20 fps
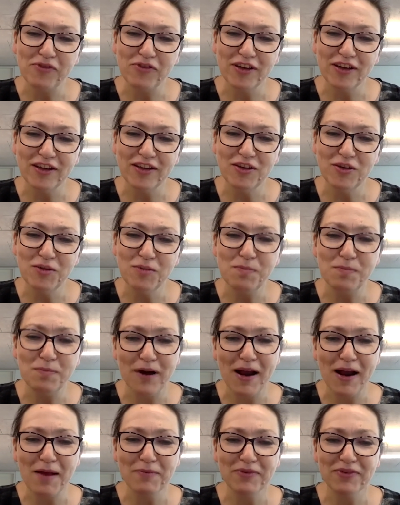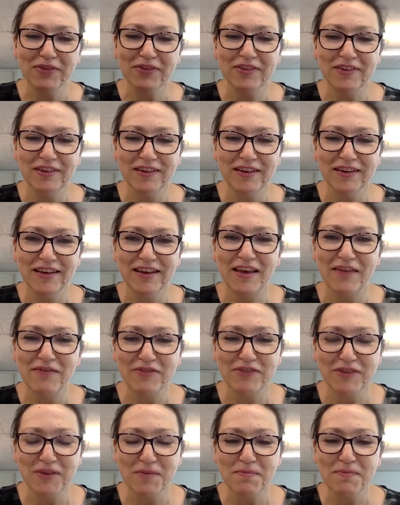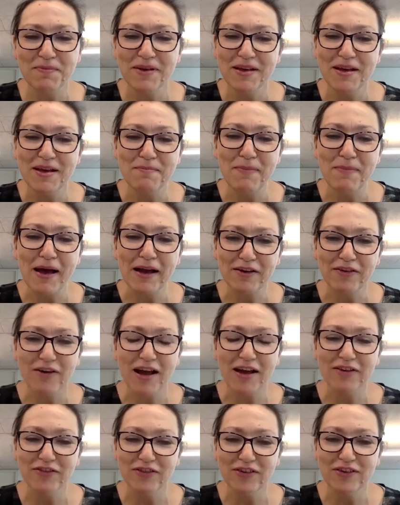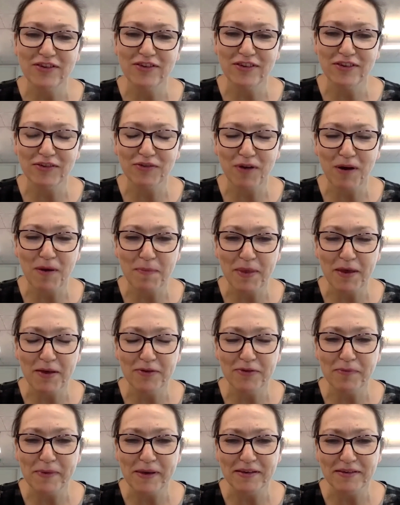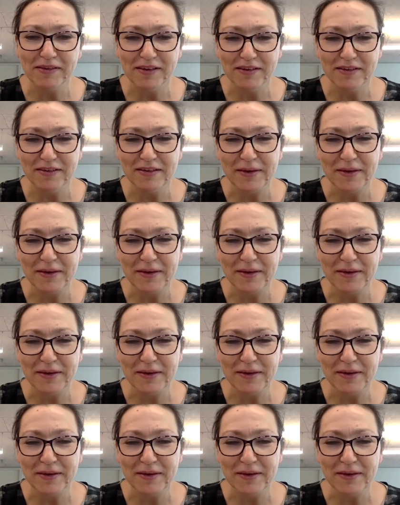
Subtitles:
Can you perhaps give some backgrounds and describe those pieces?